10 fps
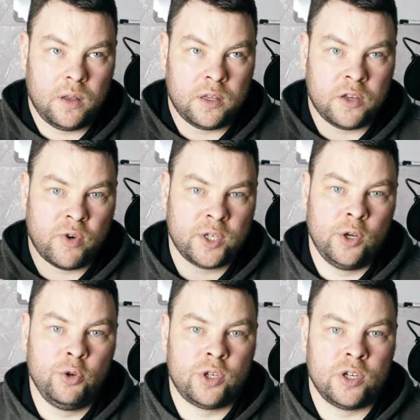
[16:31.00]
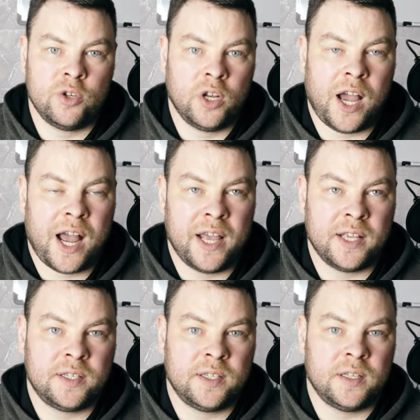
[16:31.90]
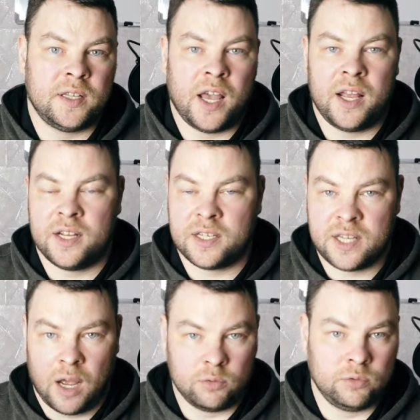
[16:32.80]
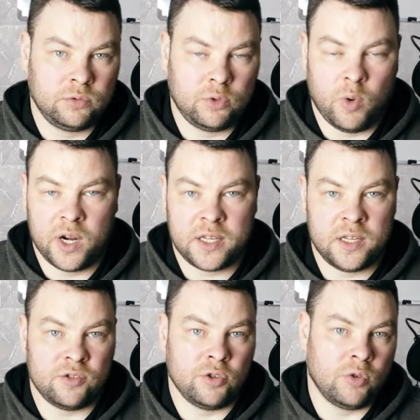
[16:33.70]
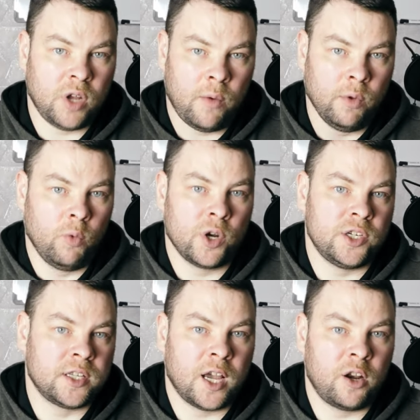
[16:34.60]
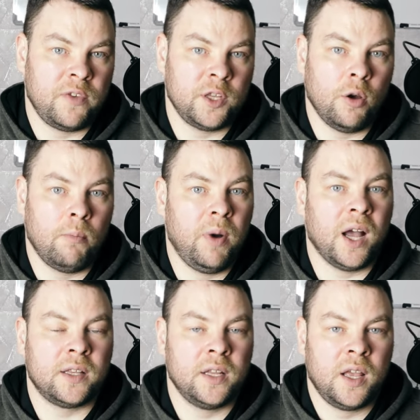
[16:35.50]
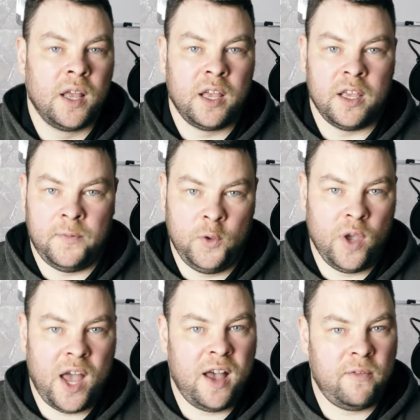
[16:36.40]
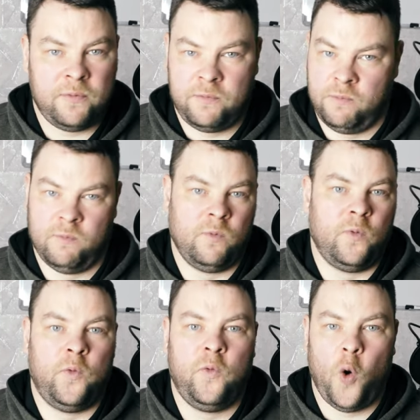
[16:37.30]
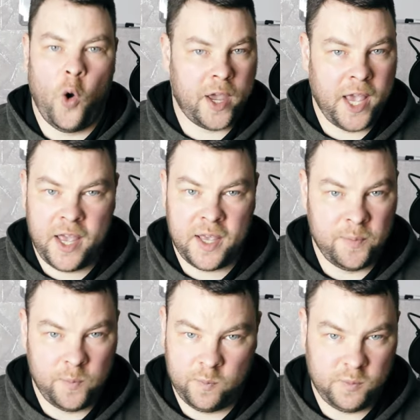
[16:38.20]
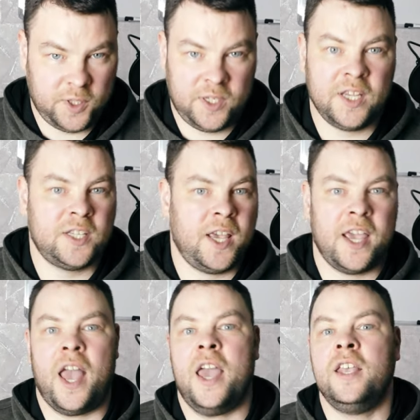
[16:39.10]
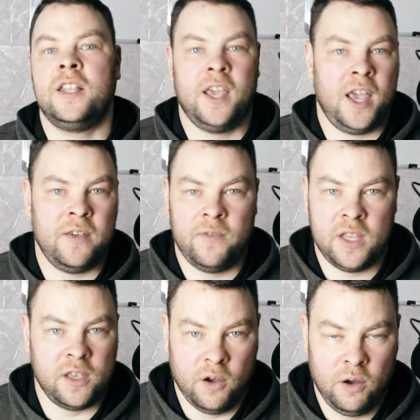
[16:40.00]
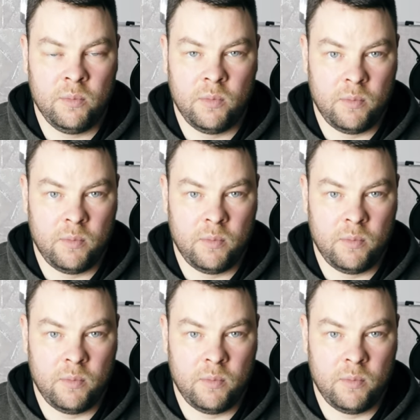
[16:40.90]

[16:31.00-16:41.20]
the resolution is not the highest, yeah, and the sound quality is good, I will watch this kind of video. But if you have 4K, 6K, 8K video,